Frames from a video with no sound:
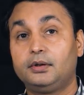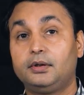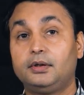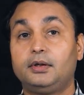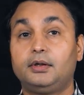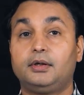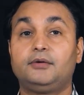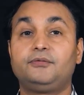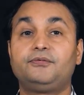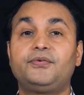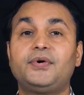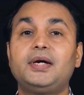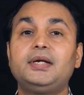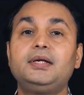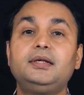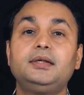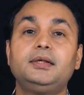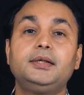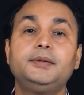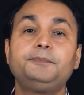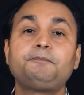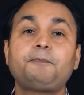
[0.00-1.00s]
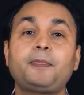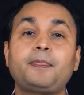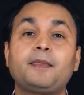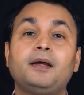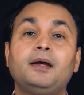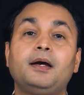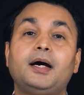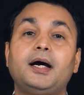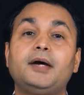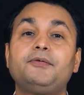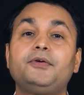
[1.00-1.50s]
And finally,
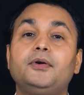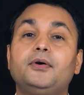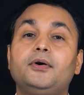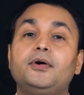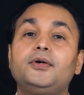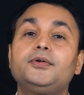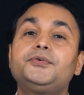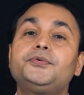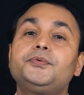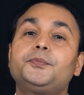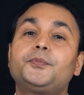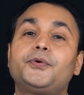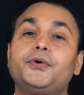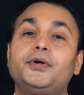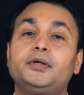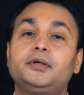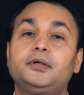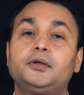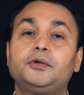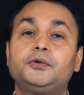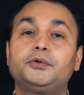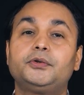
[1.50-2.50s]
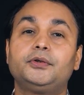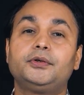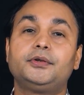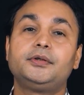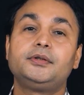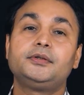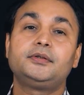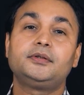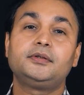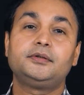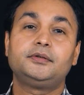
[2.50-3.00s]
I will also point out the
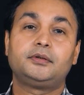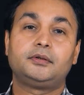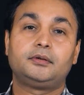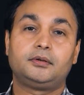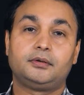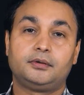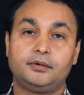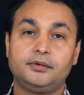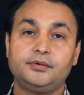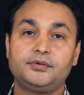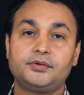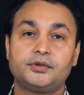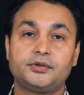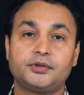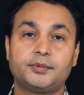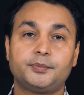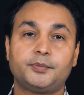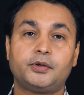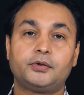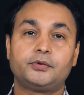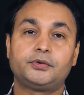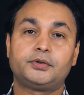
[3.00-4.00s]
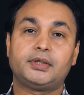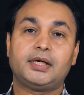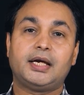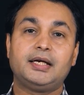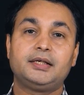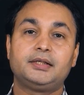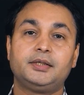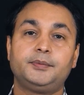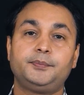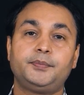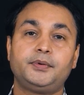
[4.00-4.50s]
recent research about
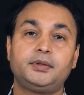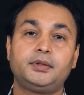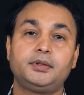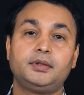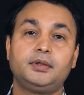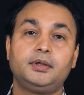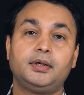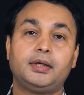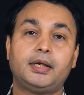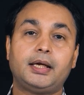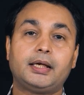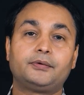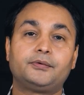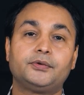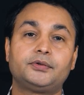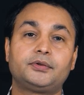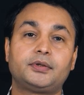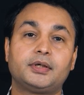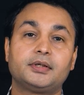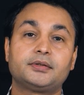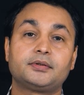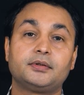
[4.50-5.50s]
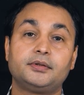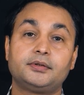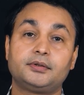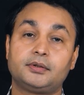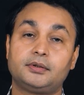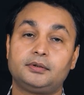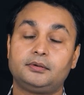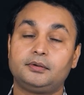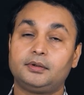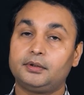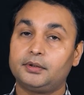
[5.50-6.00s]
ChatGPT language
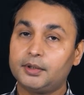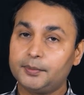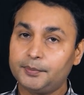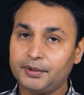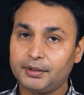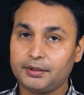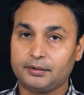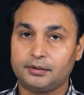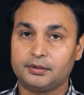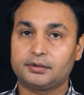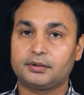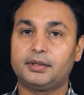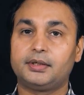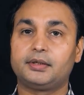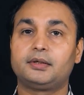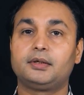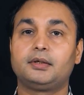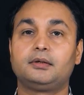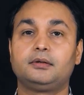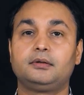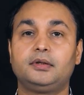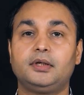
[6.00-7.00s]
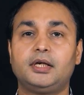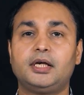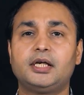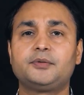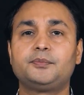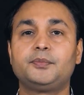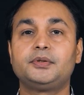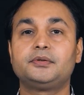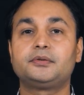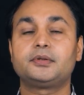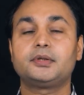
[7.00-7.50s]
translation abilities. And there
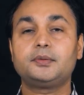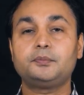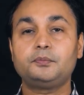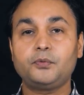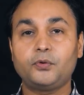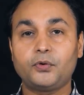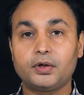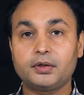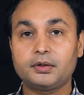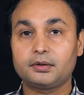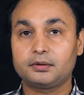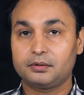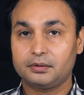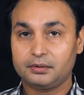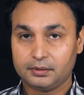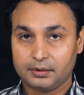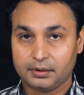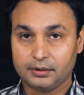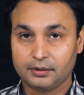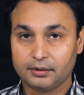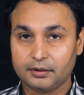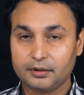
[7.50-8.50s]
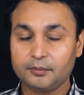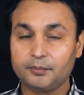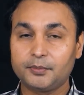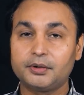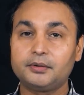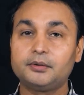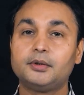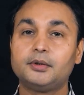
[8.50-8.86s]
has been somewhat, a little bit,